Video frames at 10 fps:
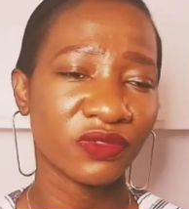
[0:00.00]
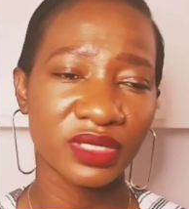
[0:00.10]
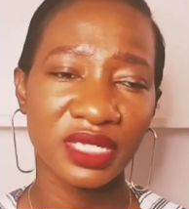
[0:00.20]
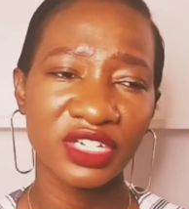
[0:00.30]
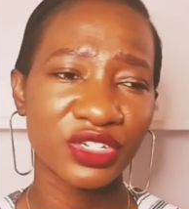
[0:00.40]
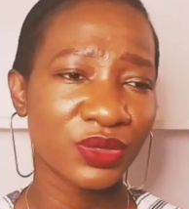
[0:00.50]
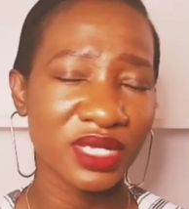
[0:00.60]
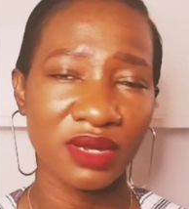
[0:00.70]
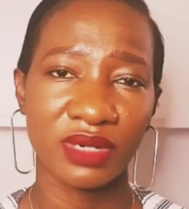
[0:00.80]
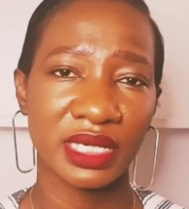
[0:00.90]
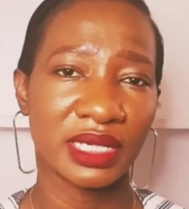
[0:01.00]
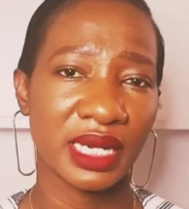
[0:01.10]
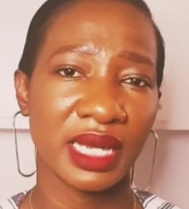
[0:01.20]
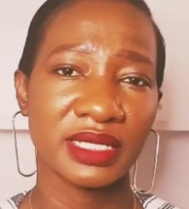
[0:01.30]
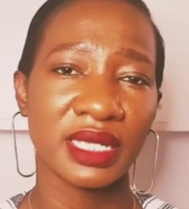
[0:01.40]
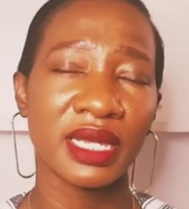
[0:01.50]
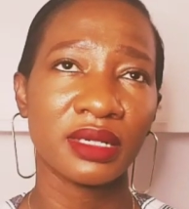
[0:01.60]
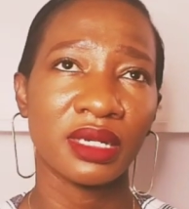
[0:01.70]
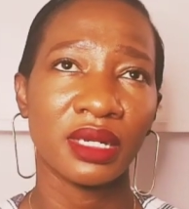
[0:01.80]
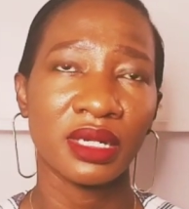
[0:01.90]
the shoes are really nice, and
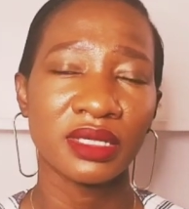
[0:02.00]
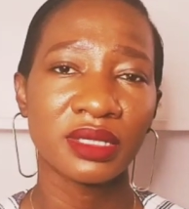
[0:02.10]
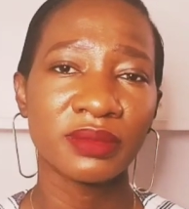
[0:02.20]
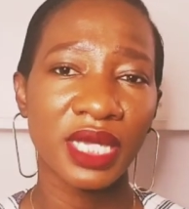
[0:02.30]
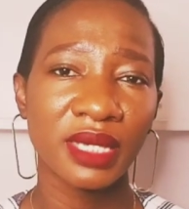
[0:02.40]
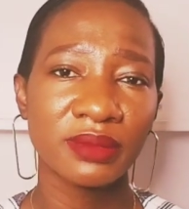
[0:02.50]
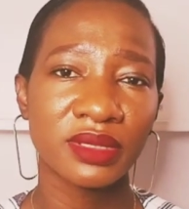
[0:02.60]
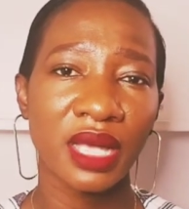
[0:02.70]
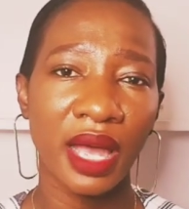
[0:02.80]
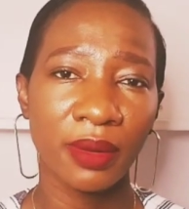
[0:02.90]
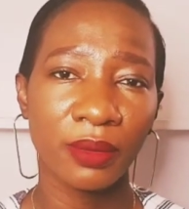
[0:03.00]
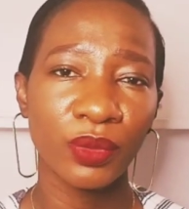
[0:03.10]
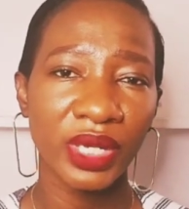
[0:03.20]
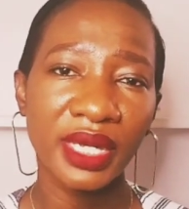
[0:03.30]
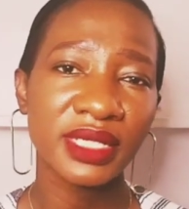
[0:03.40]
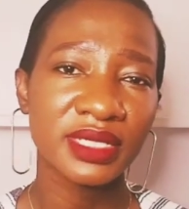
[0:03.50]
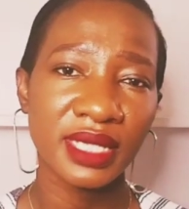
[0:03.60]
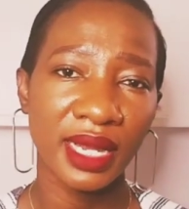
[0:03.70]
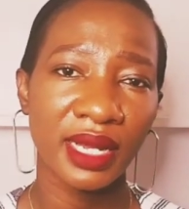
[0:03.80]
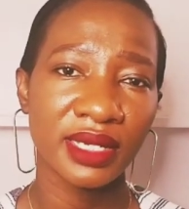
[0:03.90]
sometimes we as
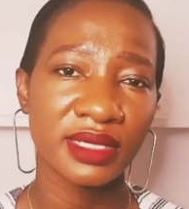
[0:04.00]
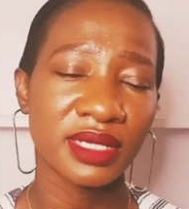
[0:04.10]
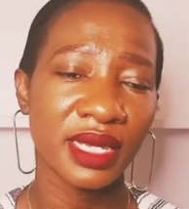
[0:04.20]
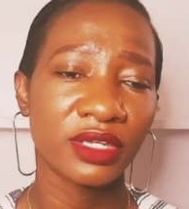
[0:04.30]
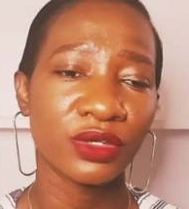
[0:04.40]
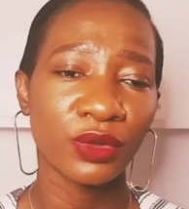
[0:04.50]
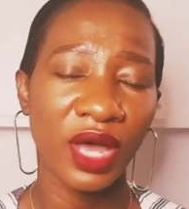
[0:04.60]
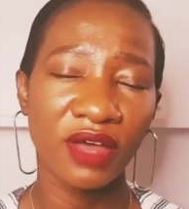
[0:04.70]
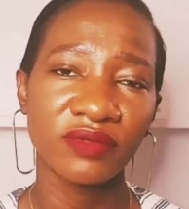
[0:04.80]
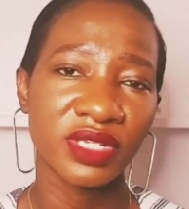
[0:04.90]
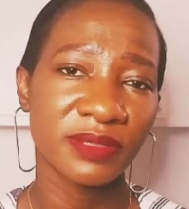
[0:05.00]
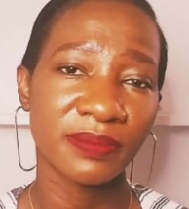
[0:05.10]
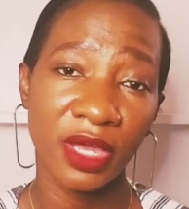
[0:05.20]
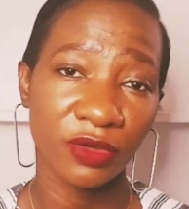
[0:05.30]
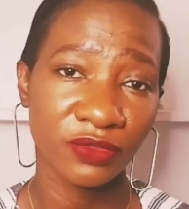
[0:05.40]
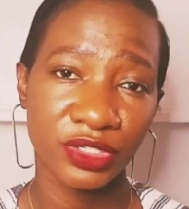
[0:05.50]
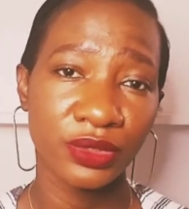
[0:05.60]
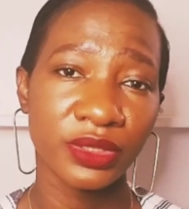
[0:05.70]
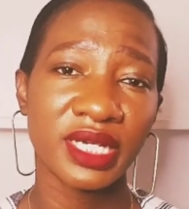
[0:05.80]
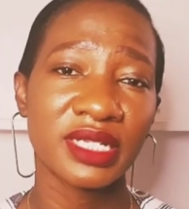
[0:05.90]
sellers, like you have this pair of
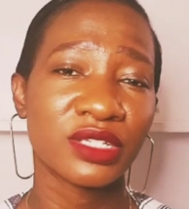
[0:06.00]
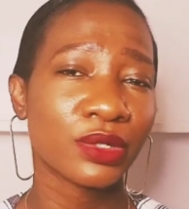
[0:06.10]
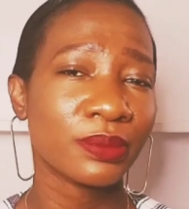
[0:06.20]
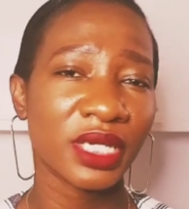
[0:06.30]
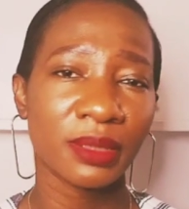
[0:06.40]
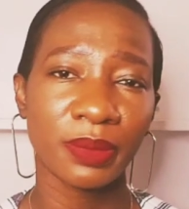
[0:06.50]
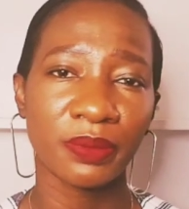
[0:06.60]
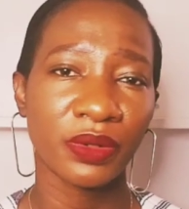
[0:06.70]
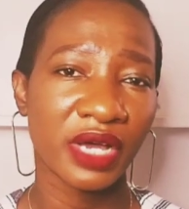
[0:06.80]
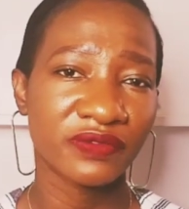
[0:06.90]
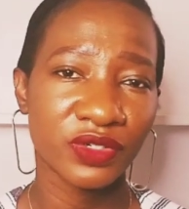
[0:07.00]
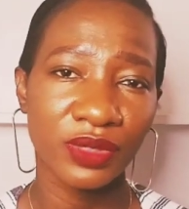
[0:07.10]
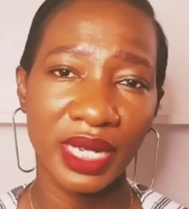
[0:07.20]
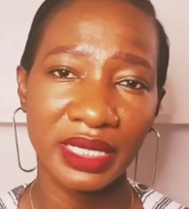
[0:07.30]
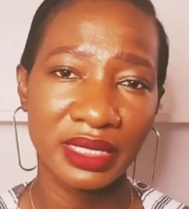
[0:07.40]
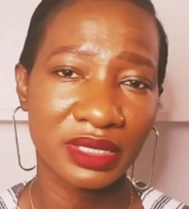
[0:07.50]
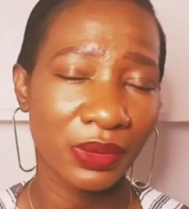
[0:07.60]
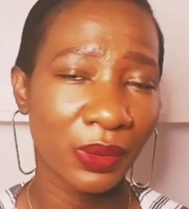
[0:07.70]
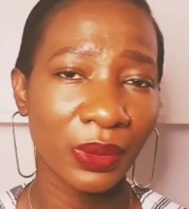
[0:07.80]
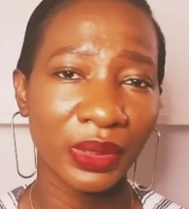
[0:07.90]
shoe that so many people have tried it
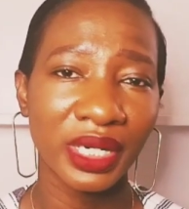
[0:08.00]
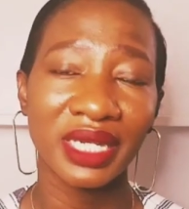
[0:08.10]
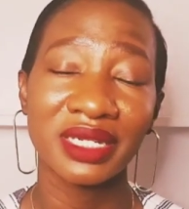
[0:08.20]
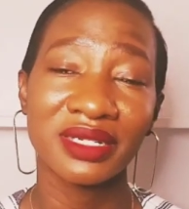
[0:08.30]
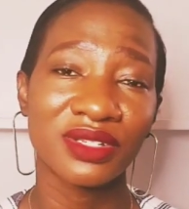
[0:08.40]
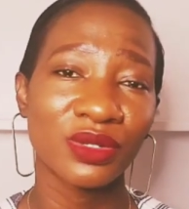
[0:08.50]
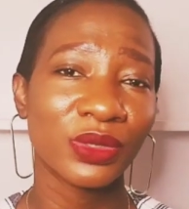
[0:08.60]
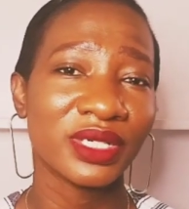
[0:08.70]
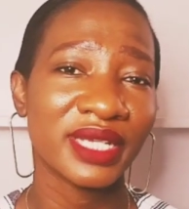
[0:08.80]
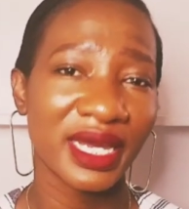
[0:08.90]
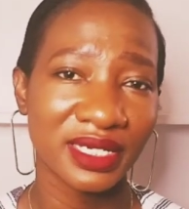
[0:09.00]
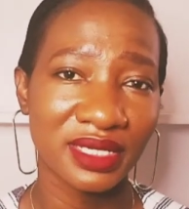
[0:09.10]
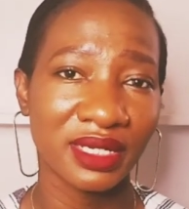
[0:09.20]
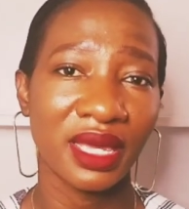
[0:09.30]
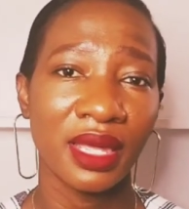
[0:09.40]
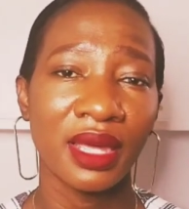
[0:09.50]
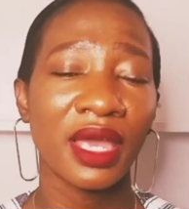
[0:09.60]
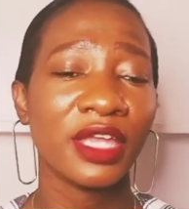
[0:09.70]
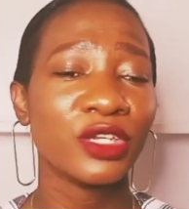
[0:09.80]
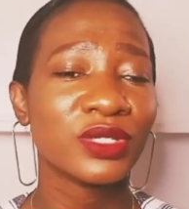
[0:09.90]
on, and it's so dirty,
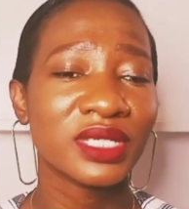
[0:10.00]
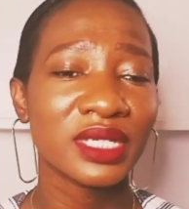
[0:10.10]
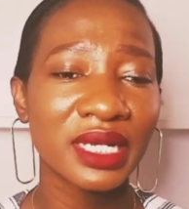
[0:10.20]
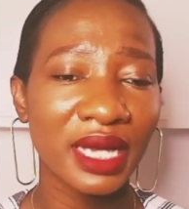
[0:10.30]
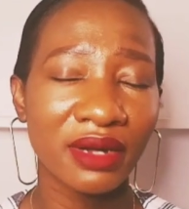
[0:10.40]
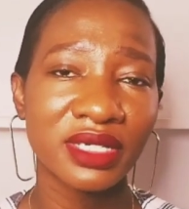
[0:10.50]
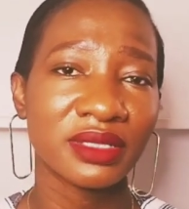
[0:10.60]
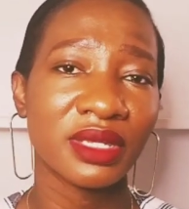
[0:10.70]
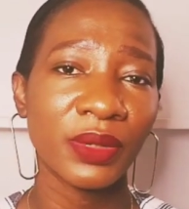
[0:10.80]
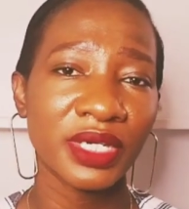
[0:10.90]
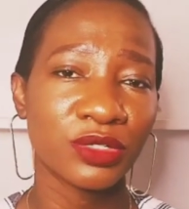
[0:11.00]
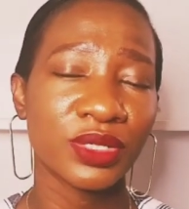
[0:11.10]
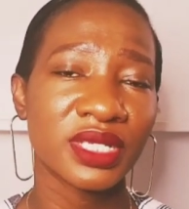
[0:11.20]
and you still carry it the way it was,